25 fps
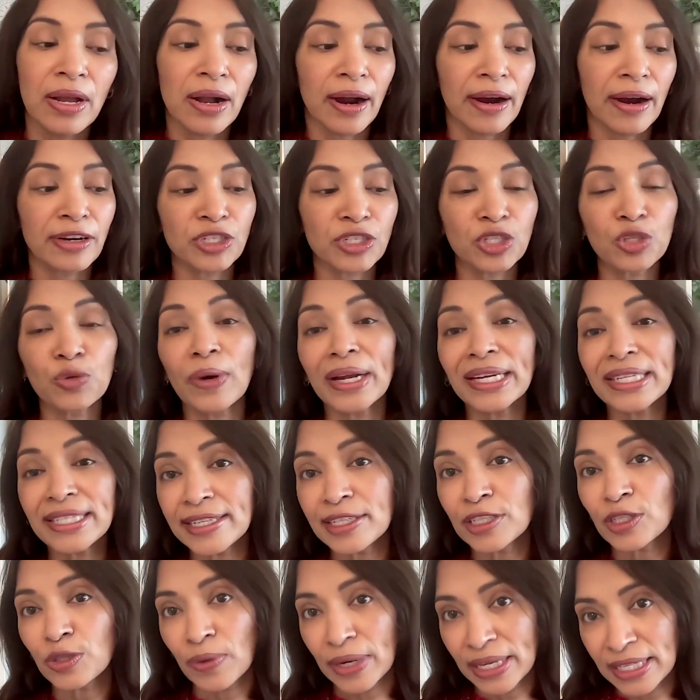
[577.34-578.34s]
our
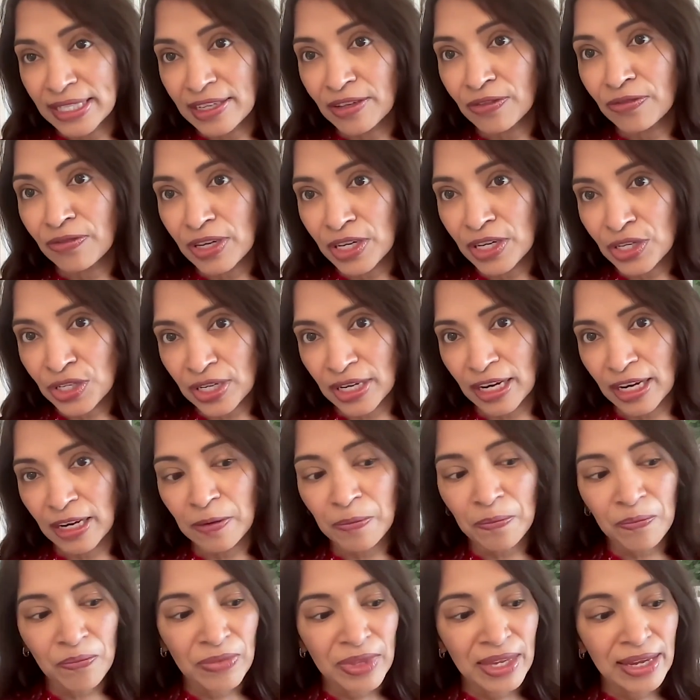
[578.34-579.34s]
20/20
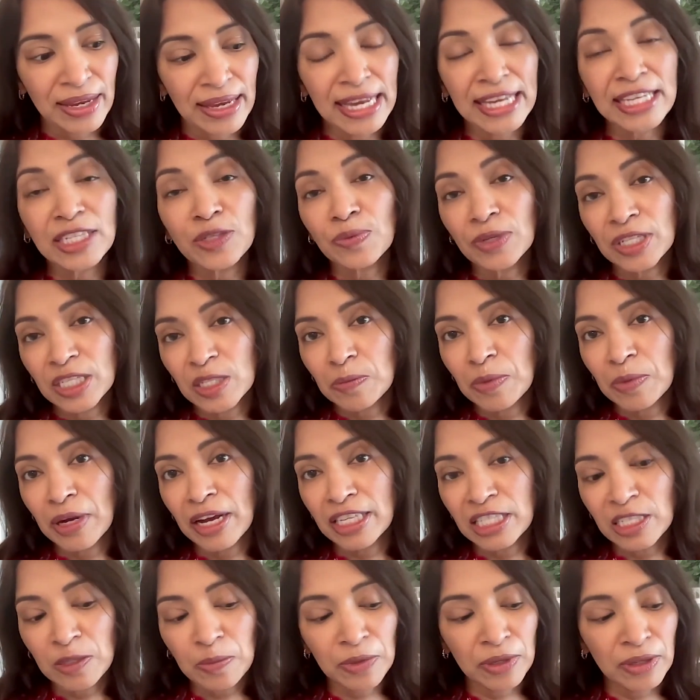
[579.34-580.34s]
vision is
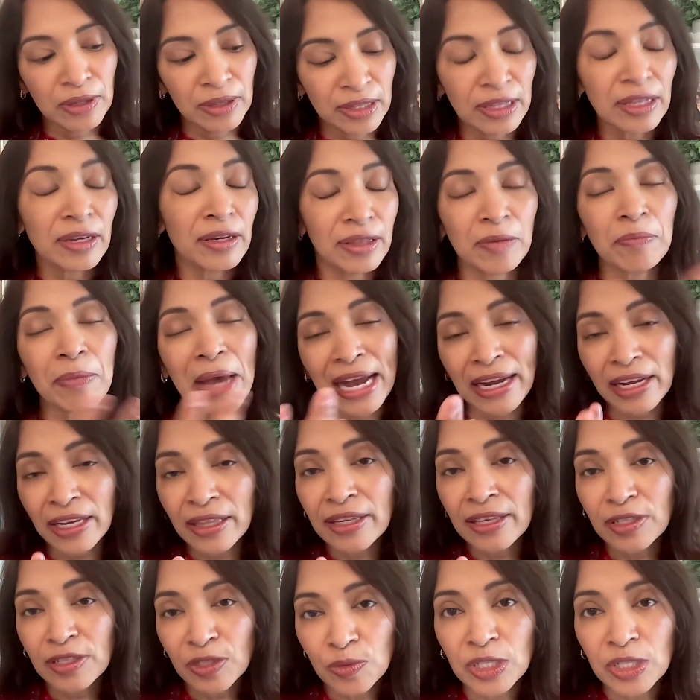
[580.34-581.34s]
responsible, the
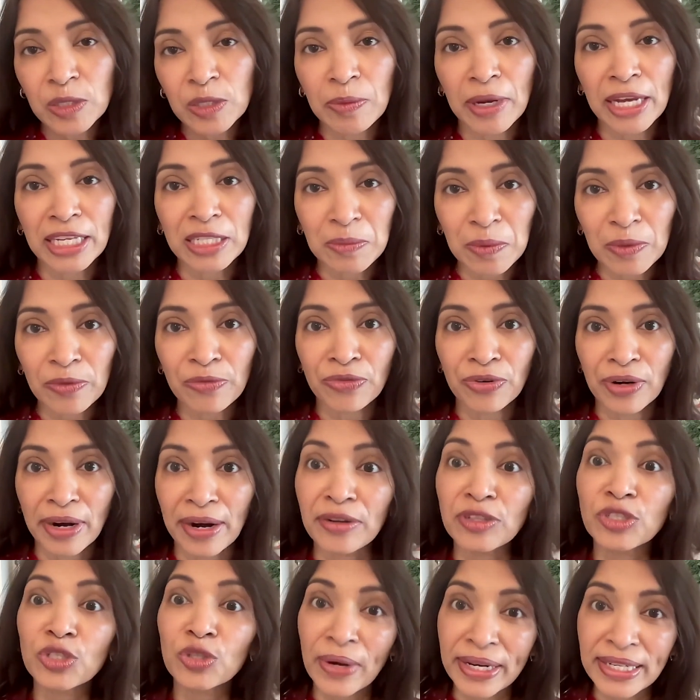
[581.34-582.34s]
macula is responsible for our
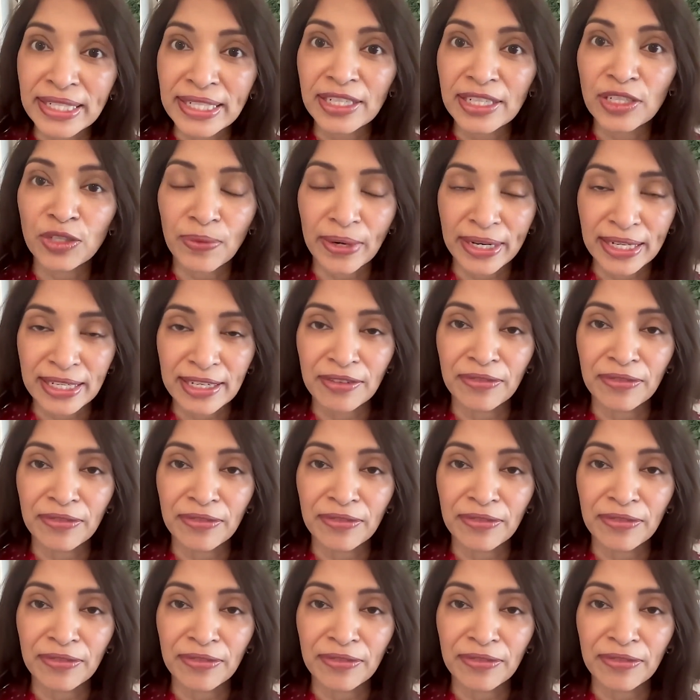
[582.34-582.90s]
20/20